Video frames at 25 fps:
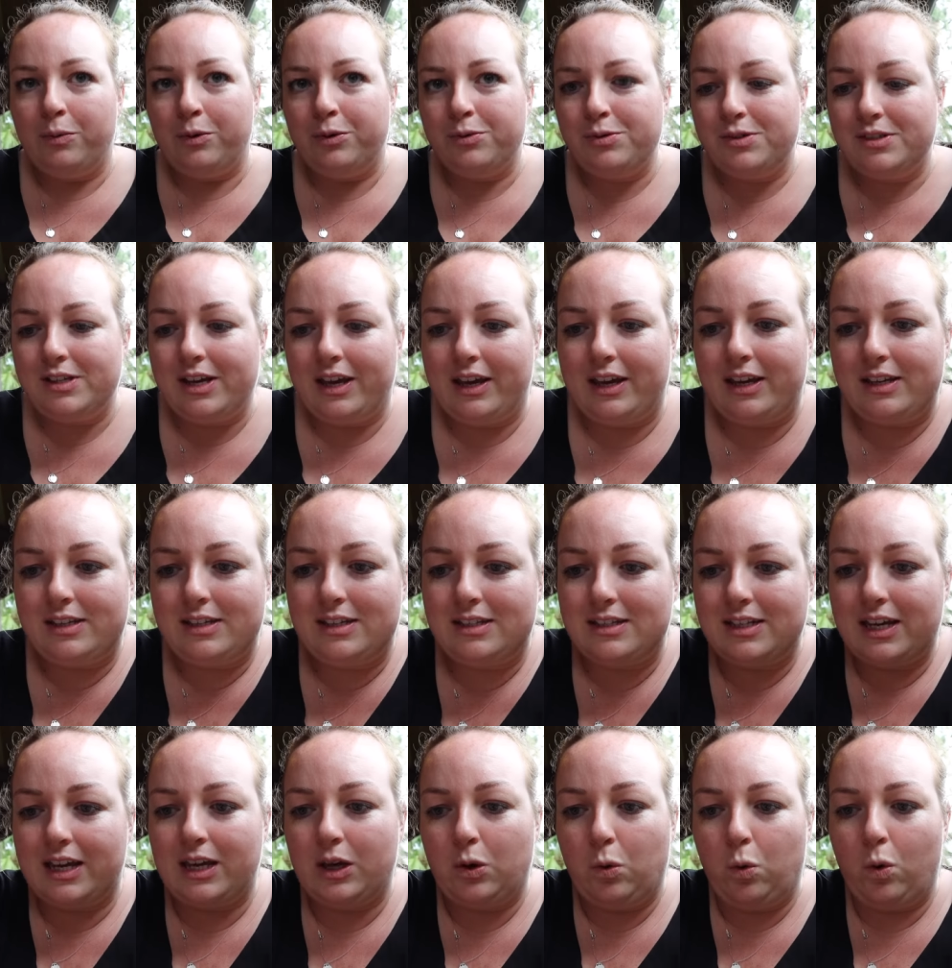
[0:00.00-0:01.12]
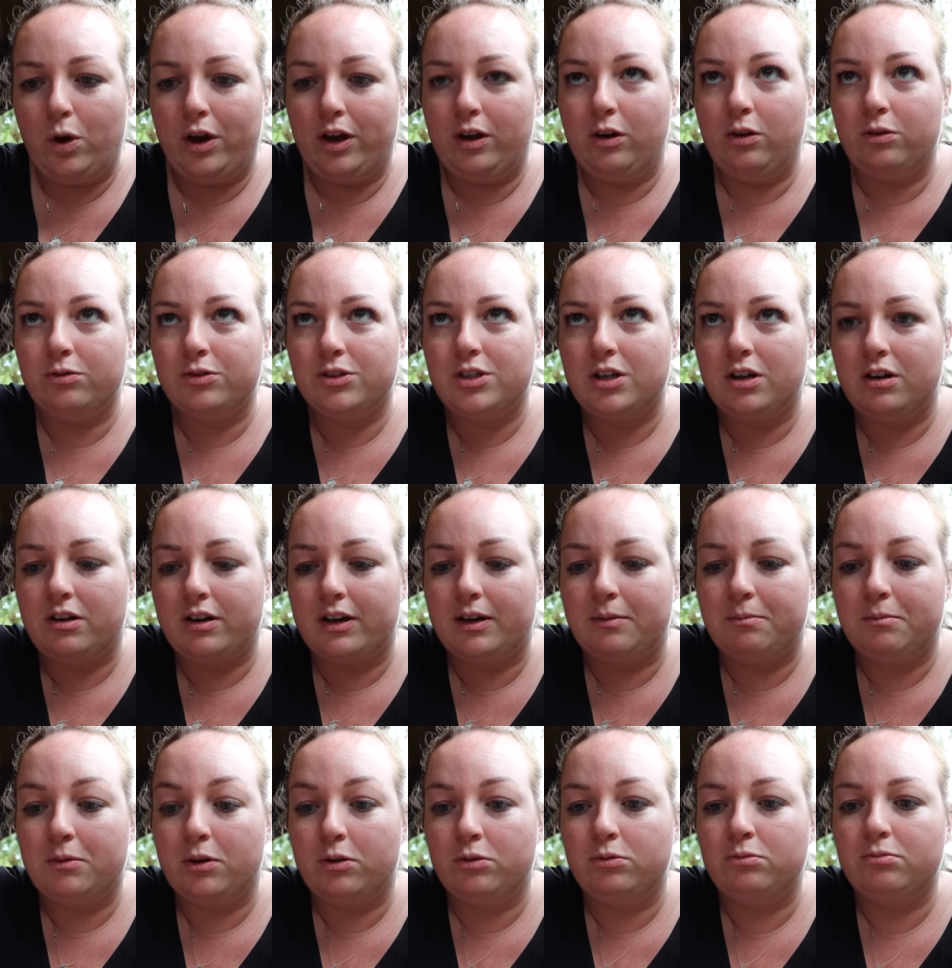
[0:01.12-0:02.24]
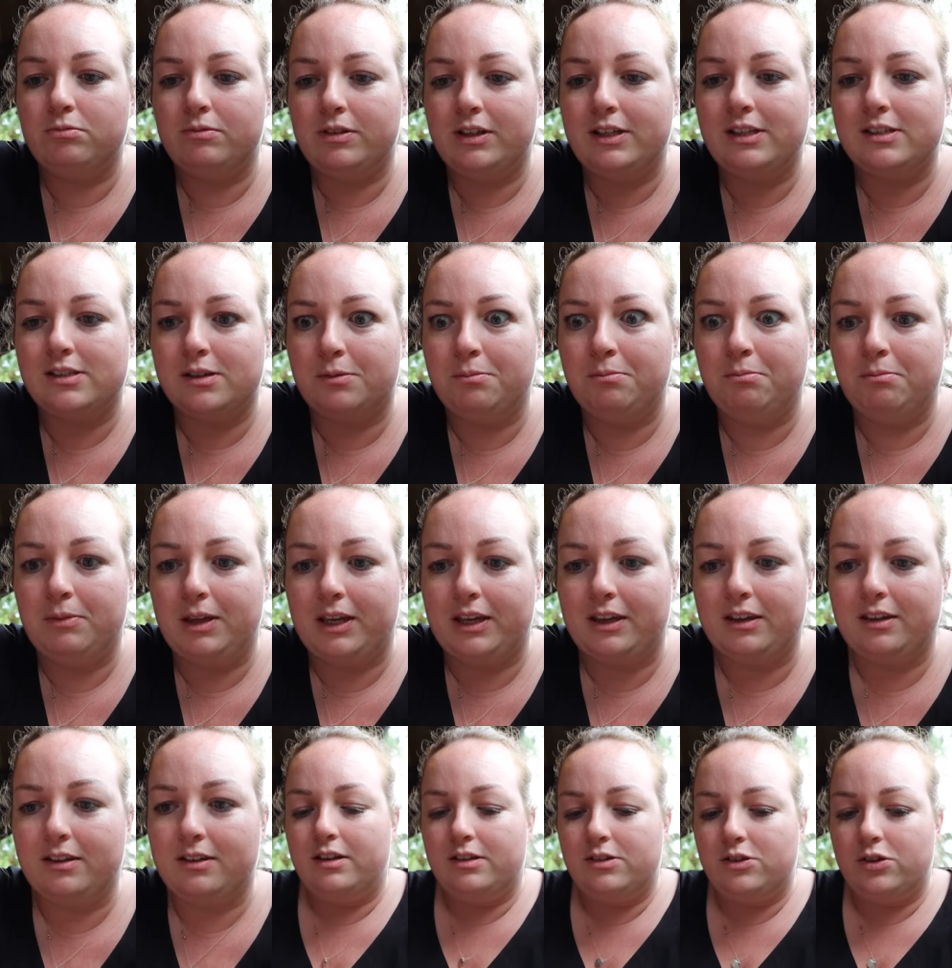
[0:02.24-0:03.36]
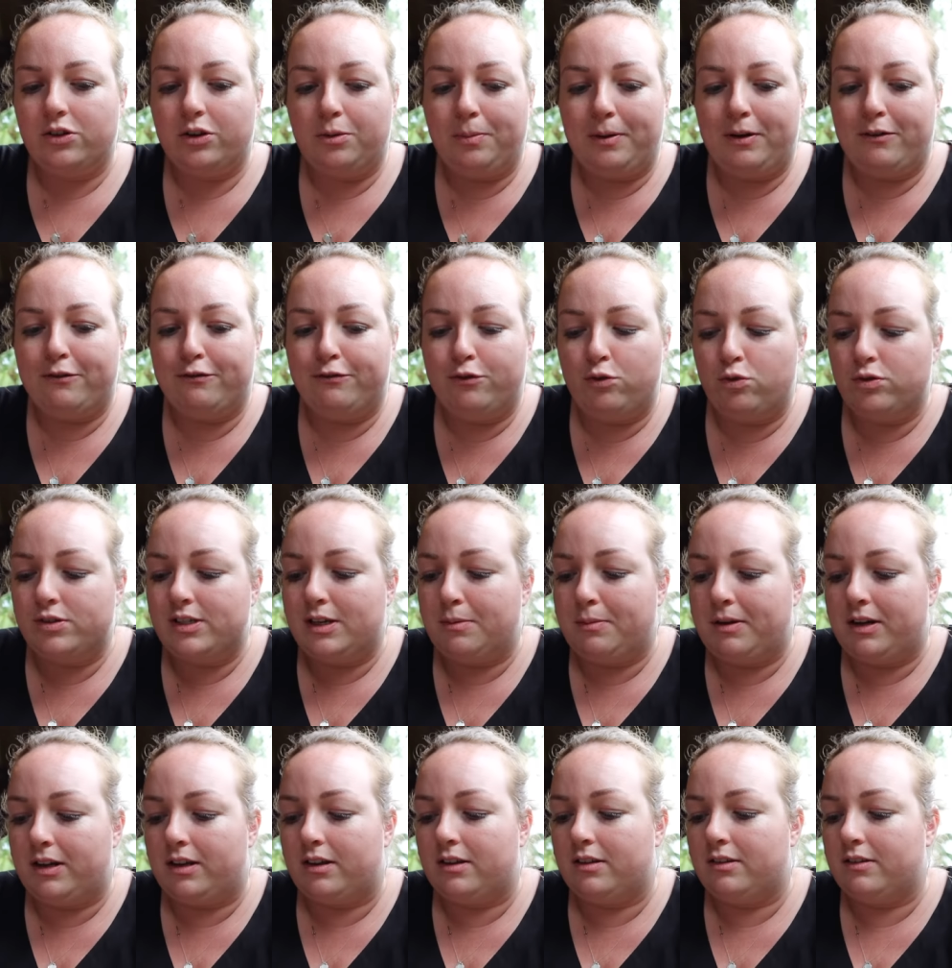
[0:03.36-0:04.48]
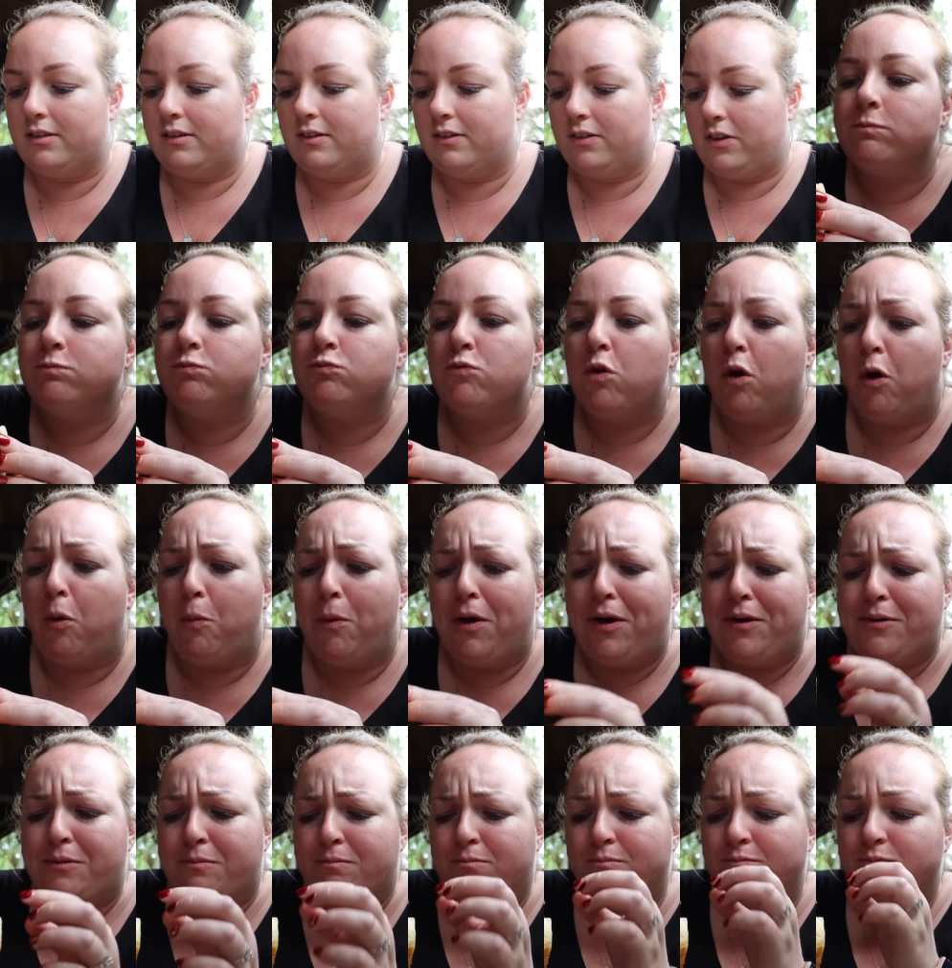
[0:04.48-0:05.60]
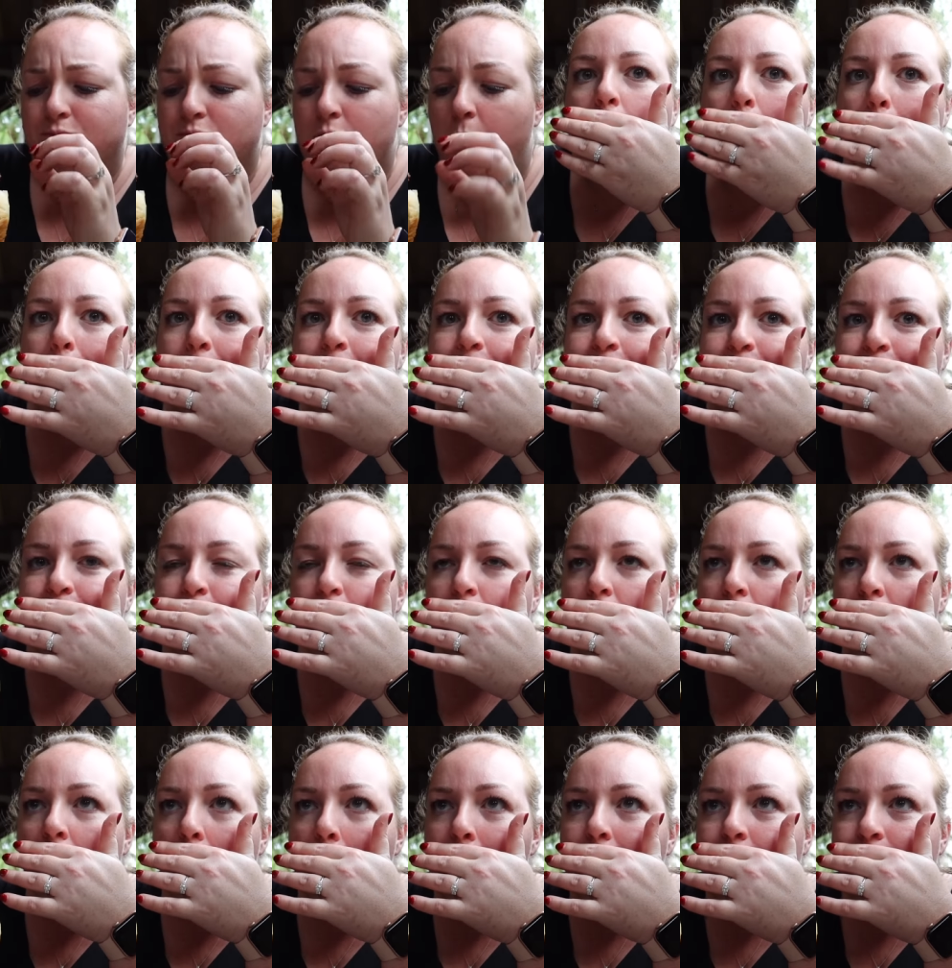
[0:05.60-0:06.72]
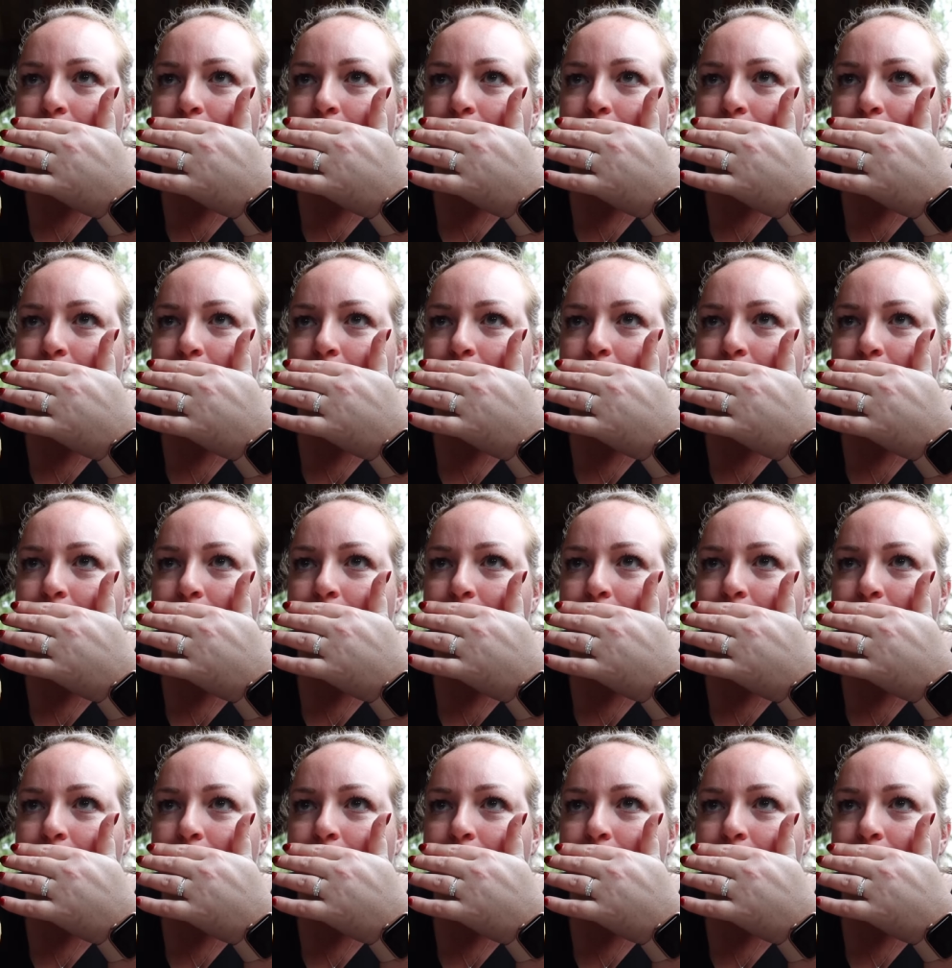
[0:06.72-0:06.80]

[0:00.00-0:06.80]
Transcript: will say it did take mm. quite a long time. Oh, he's umming. It took about 40 minutes. Oh, wow. Mmm. Do you what